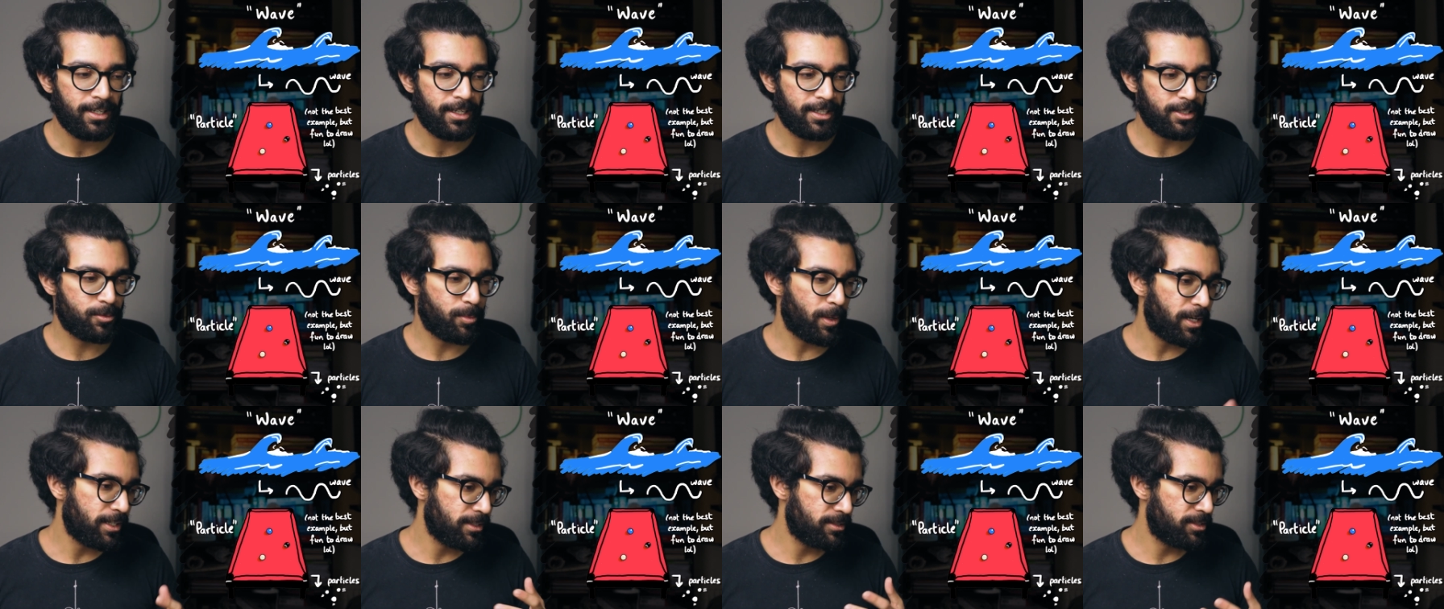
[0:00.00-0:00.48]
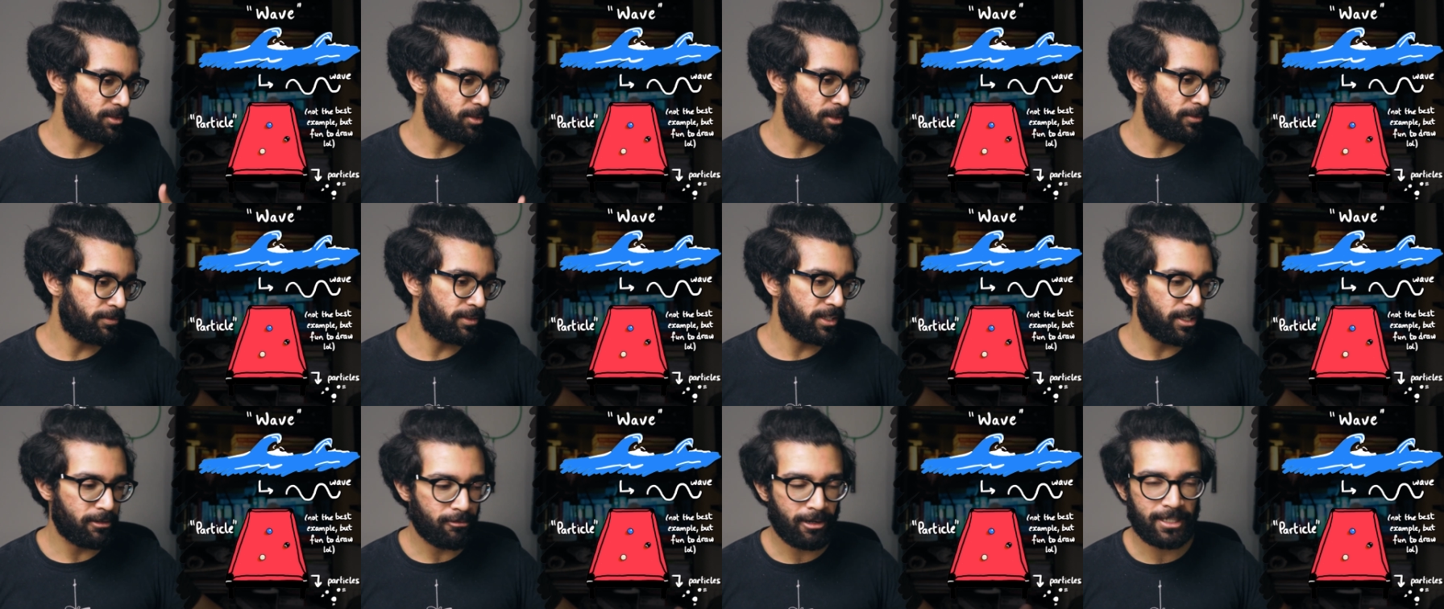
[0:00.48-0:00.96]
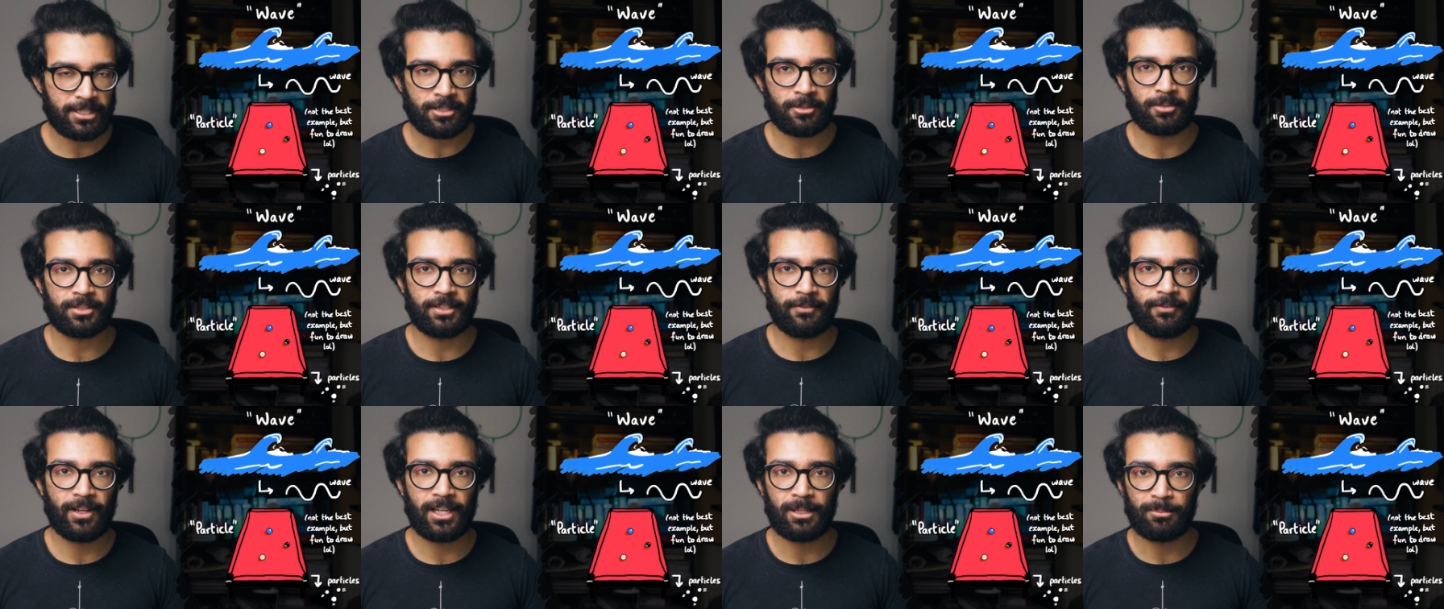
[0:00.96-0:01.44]
as well as sort of
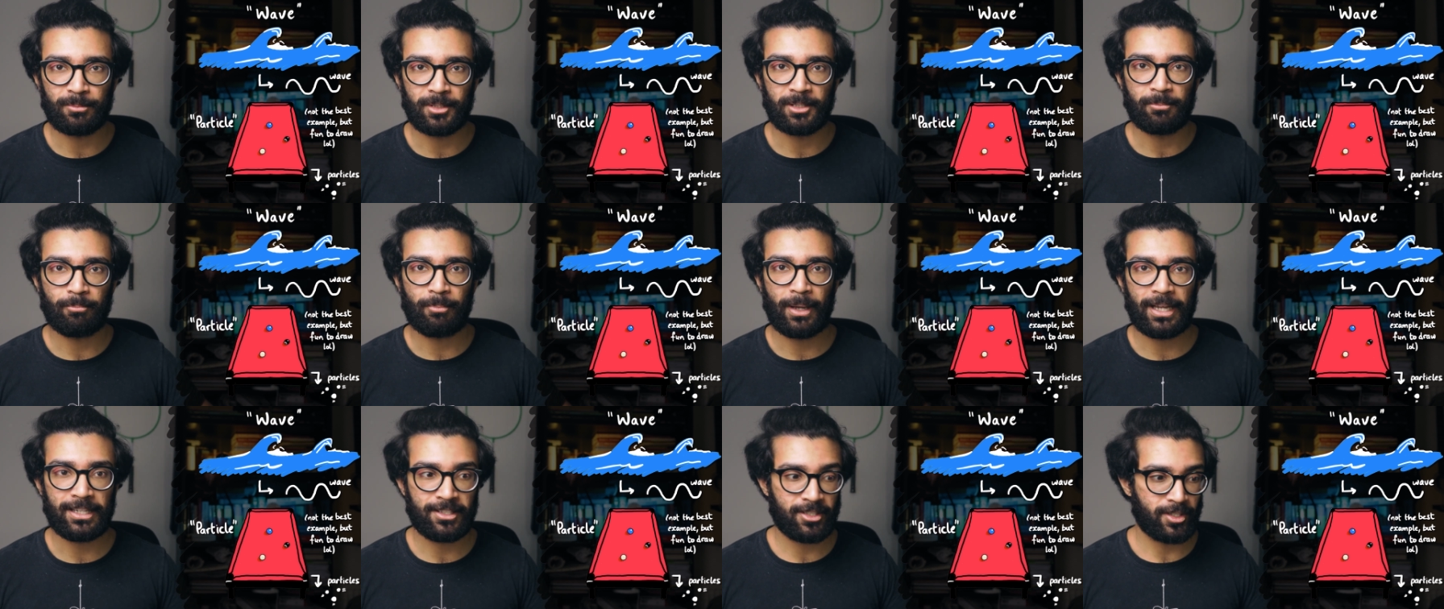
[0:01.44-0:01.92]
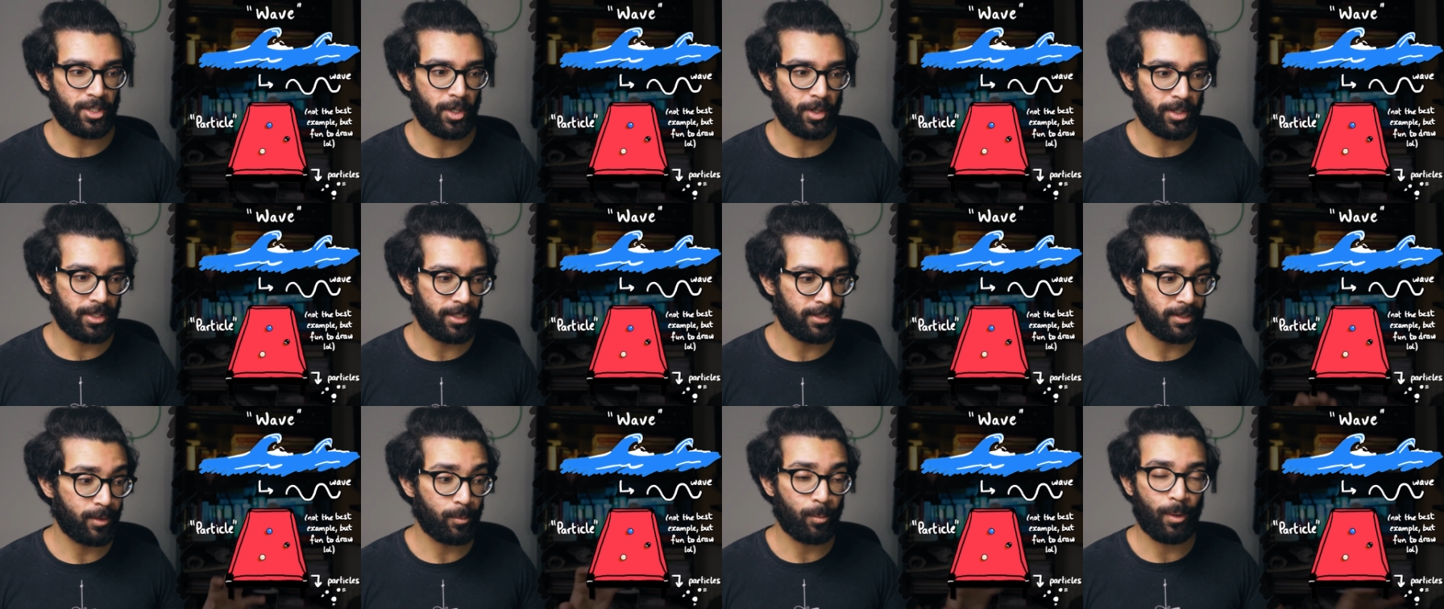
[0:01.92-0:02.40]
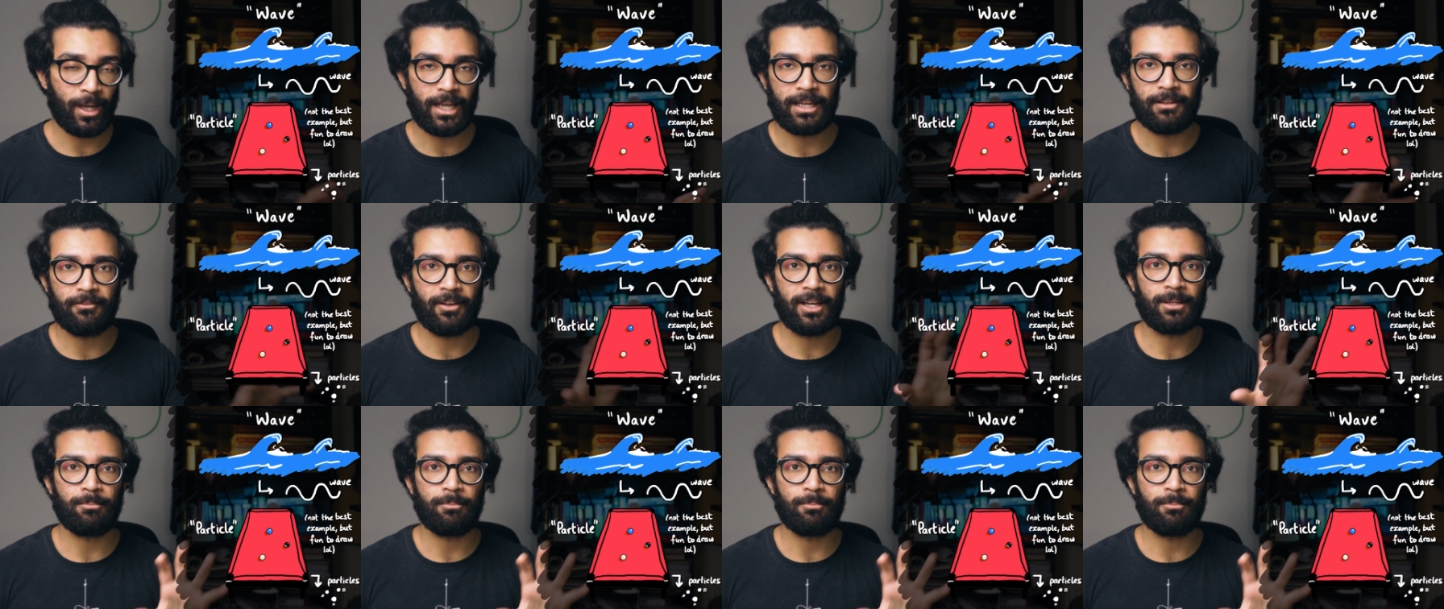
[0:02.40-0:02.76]
theoretical development based on the wave